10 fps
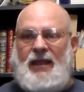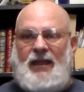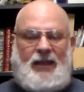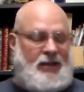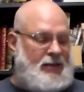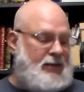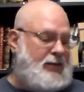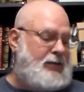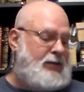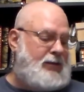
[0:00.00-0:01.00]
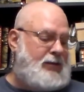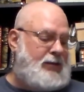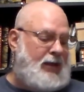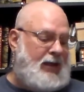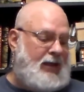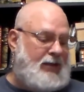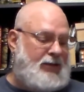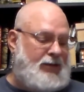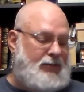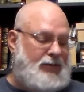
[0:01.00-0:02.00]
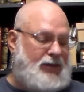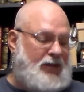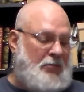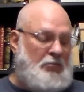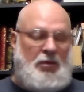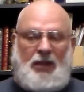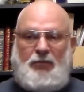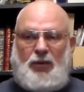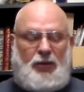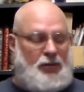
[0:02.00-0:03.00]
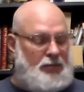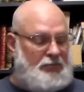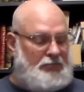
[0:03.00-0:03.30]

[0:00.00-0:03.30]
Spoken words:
is, I guess, some people